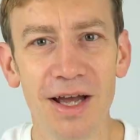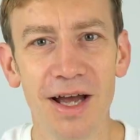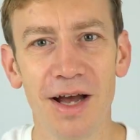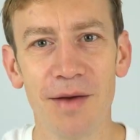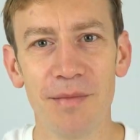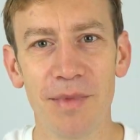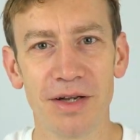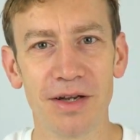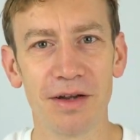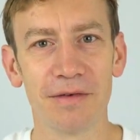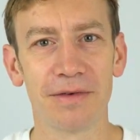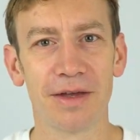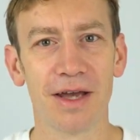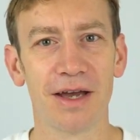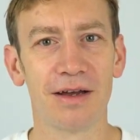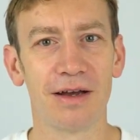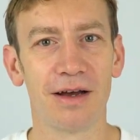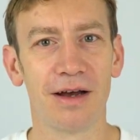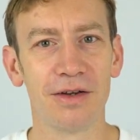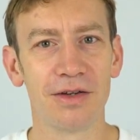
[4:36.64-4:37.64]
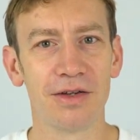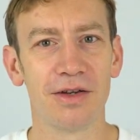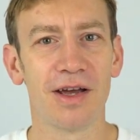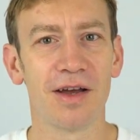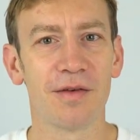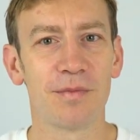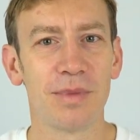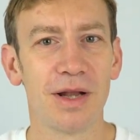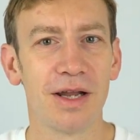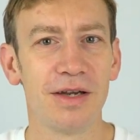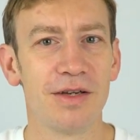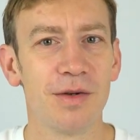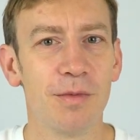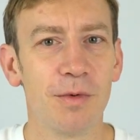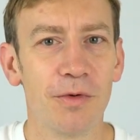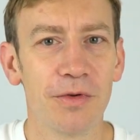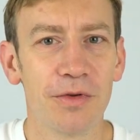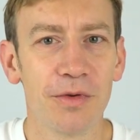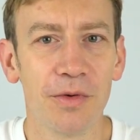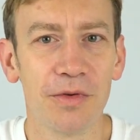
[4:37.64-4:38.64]
And don't forget, I do have plenty
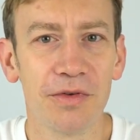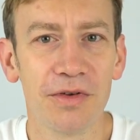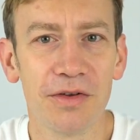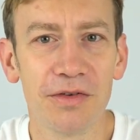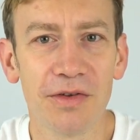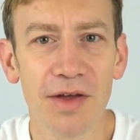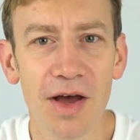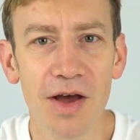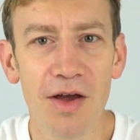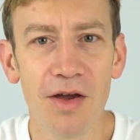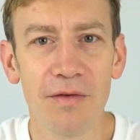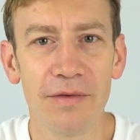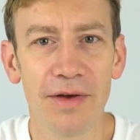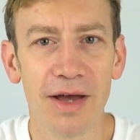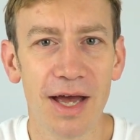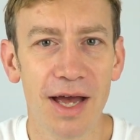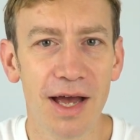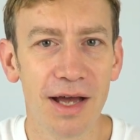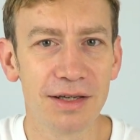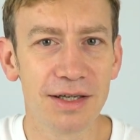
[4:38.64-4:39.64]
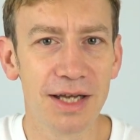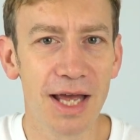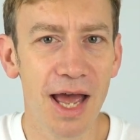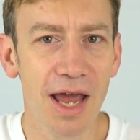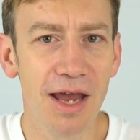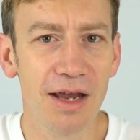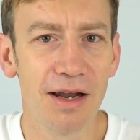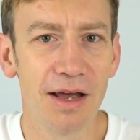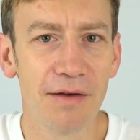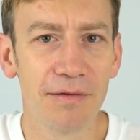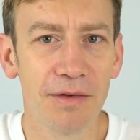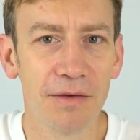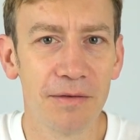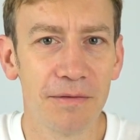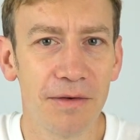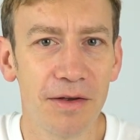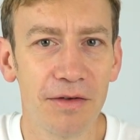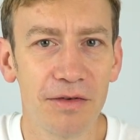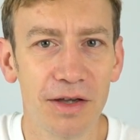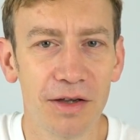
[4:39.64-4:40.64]
more resources over at
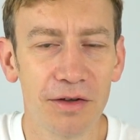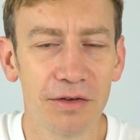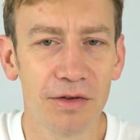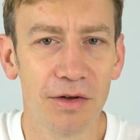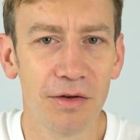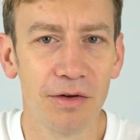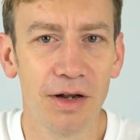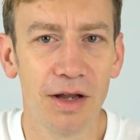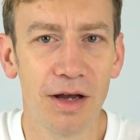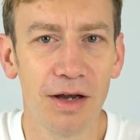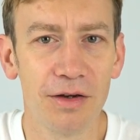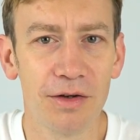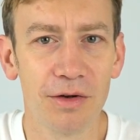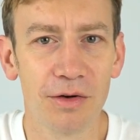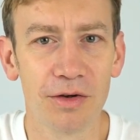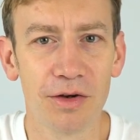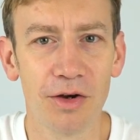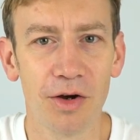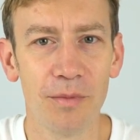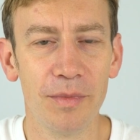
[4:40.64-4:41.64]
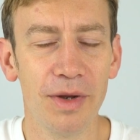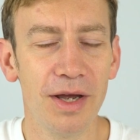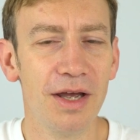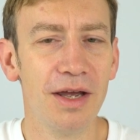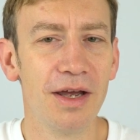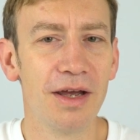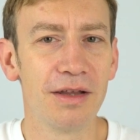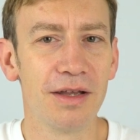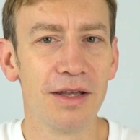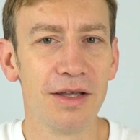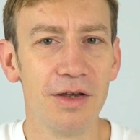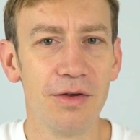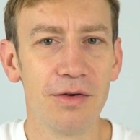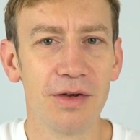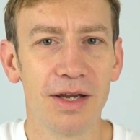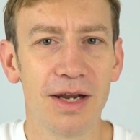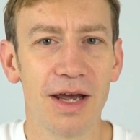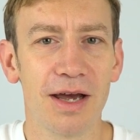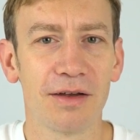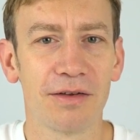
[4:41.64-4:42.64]
alevelphysicsonline.com that you
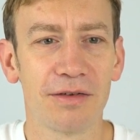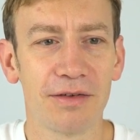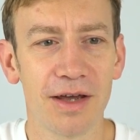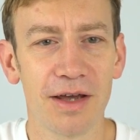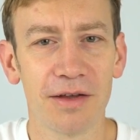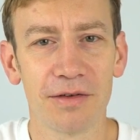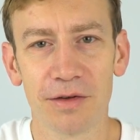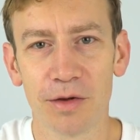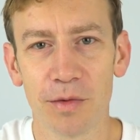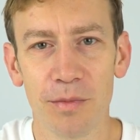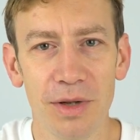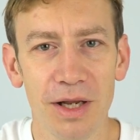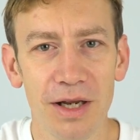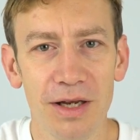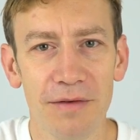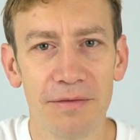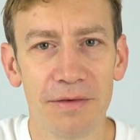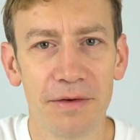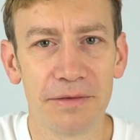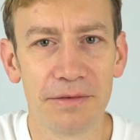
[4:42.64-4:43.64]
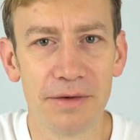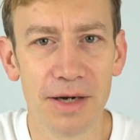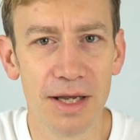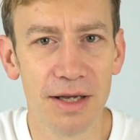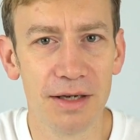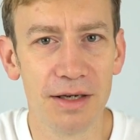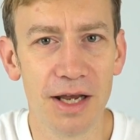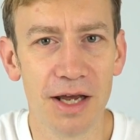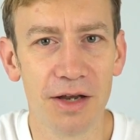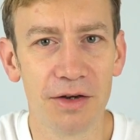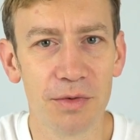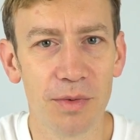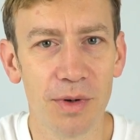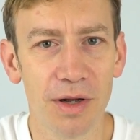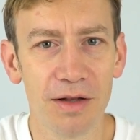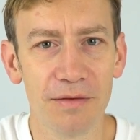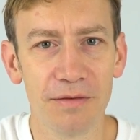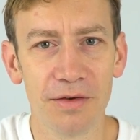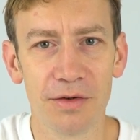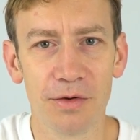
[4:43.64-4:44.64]
can access completely for free in Year
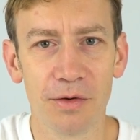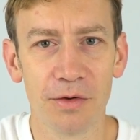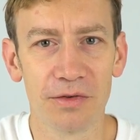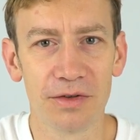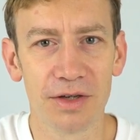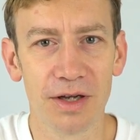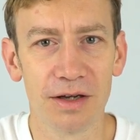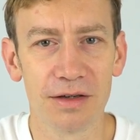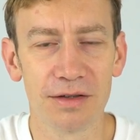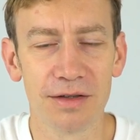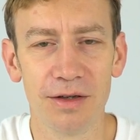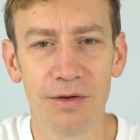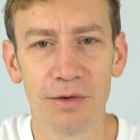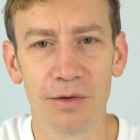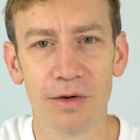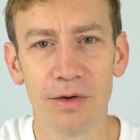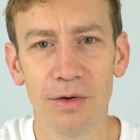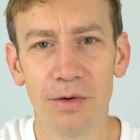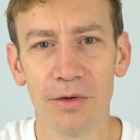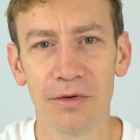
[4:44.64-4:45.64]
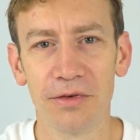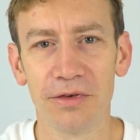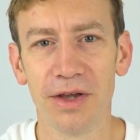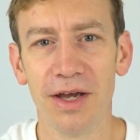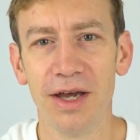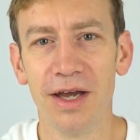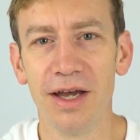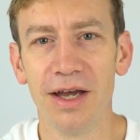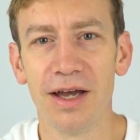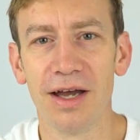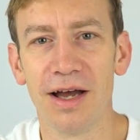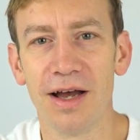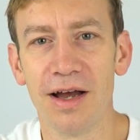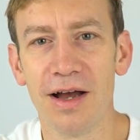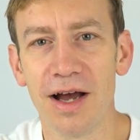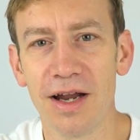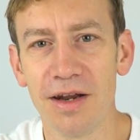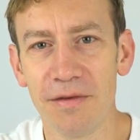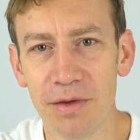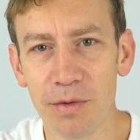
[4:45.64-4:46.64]
12 as you're starting your course.
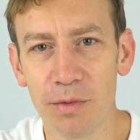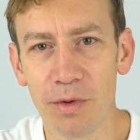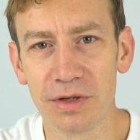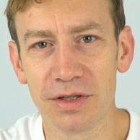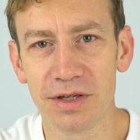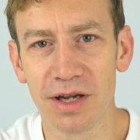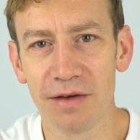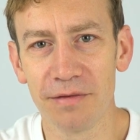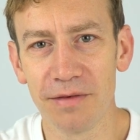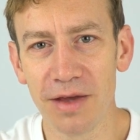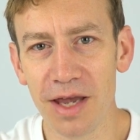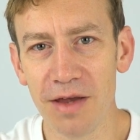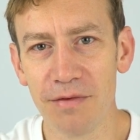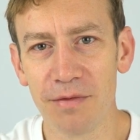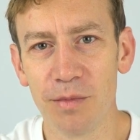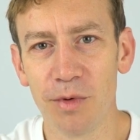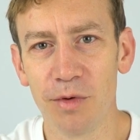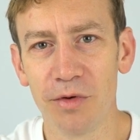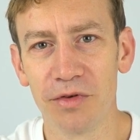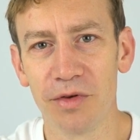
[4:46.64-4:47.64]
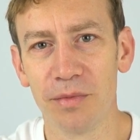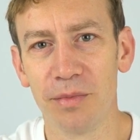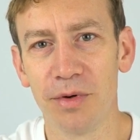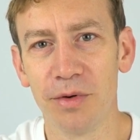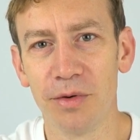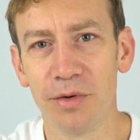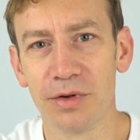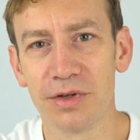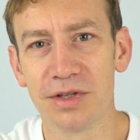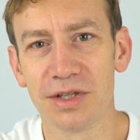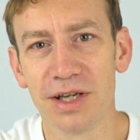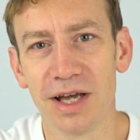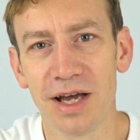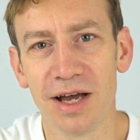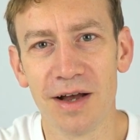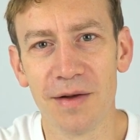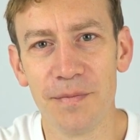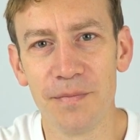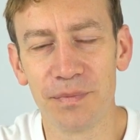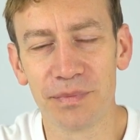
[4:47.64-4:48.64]
And if you want to have even more support,
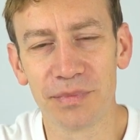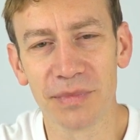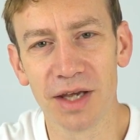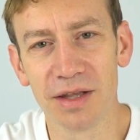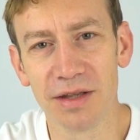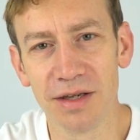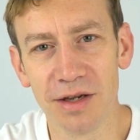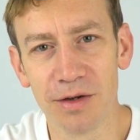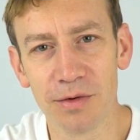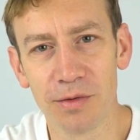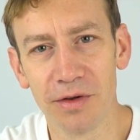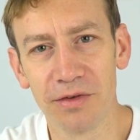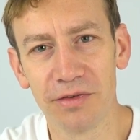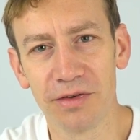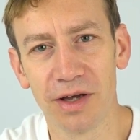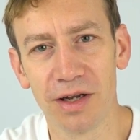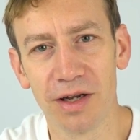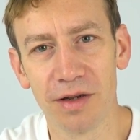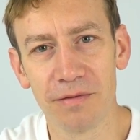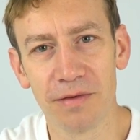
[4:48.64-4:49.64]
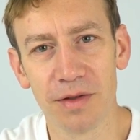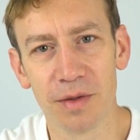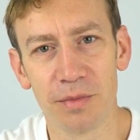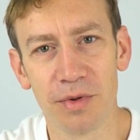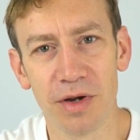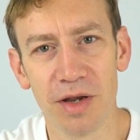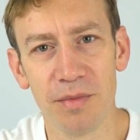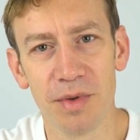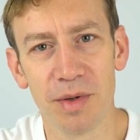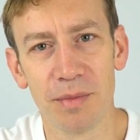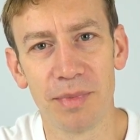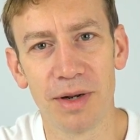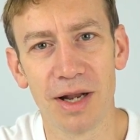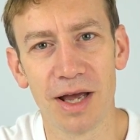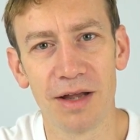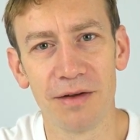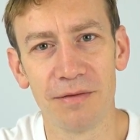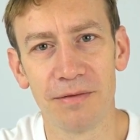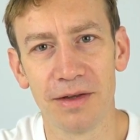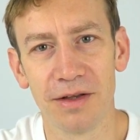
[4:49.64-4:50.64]
then you can always sign up for the premium
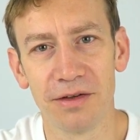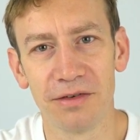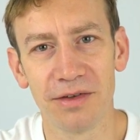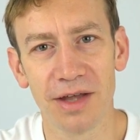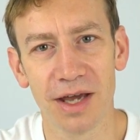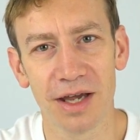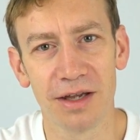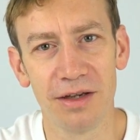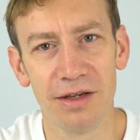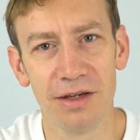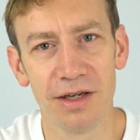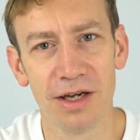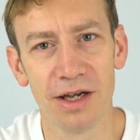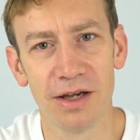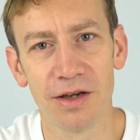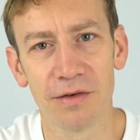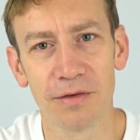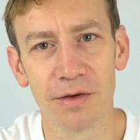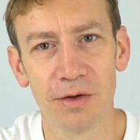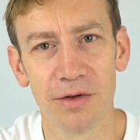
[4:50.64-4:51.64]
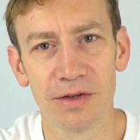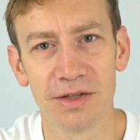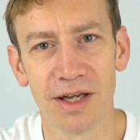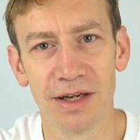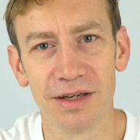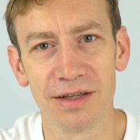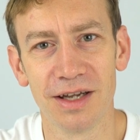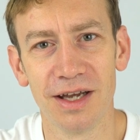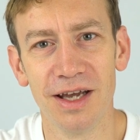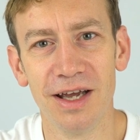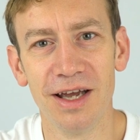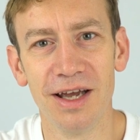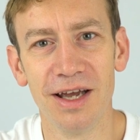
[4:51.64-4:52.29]
plan for the second year of content.